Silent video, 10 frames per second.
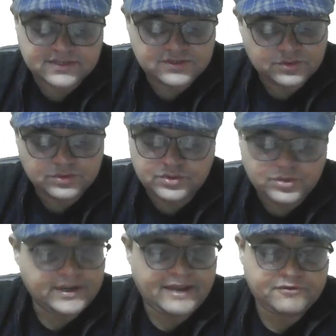So you
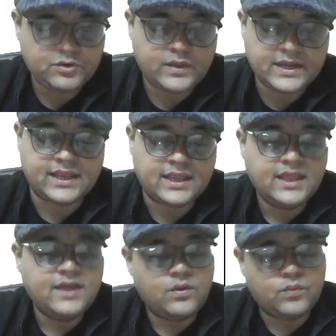don't have to worry.
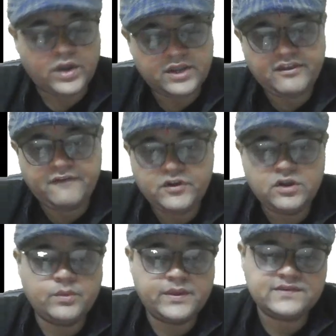What you have to
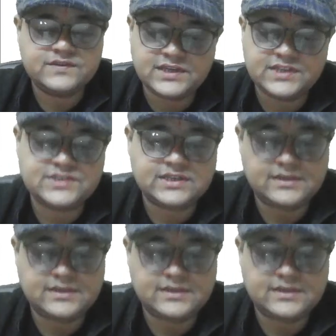do is just